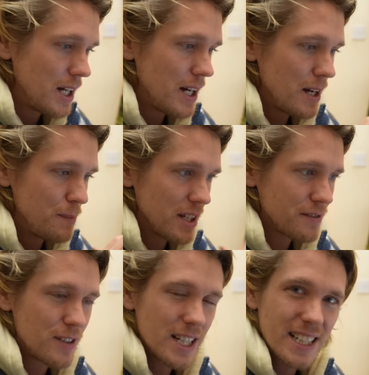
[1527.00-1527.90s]
that's
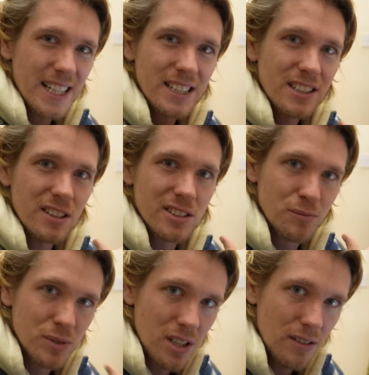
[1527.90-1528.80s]
free. It's got
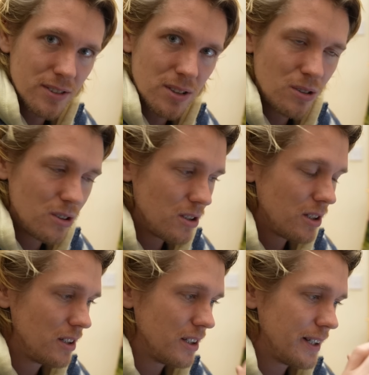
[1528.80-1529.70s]
some soft core
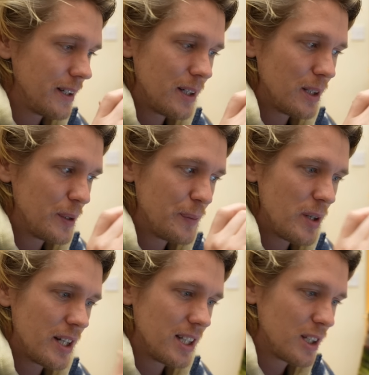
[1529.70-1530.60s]
and
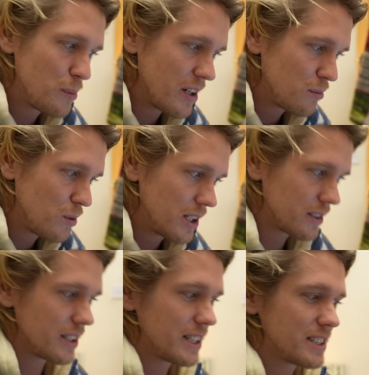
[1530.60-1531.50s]
a little bit of work
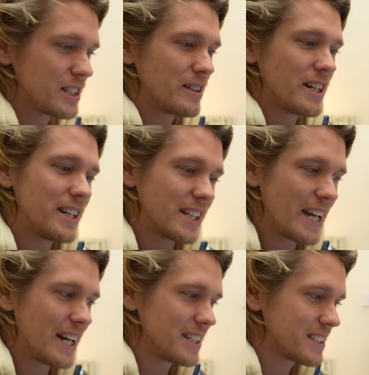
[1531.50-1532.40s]
that needs doing it, and
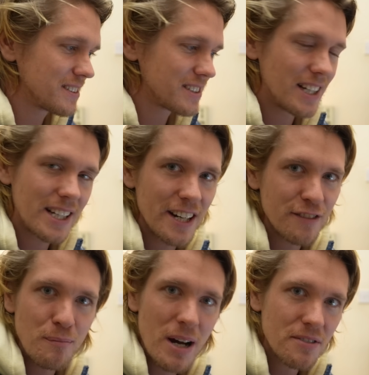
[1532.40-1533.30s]
again, it's just that kind
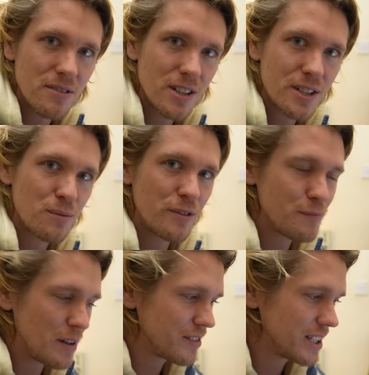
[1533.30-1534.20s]
of mad rush with
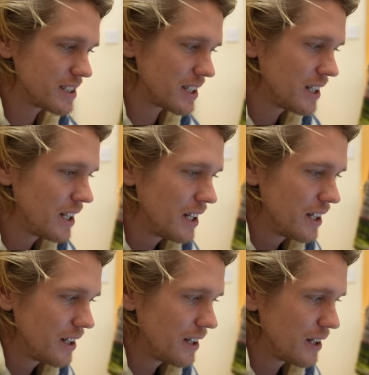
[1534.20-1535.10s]
my visa.
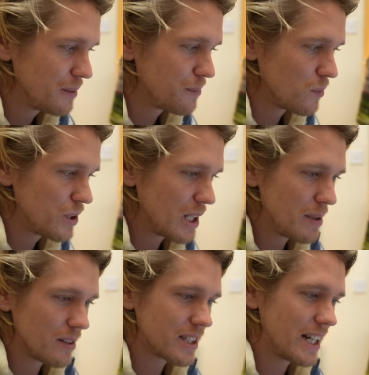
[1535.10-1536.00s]
Would I be
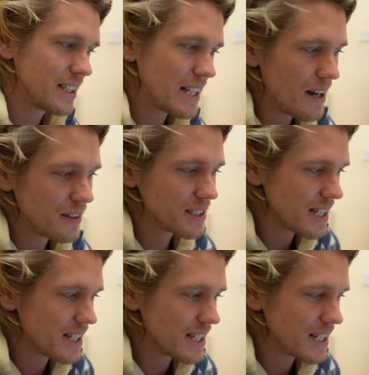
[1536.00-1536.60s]
able to get it down in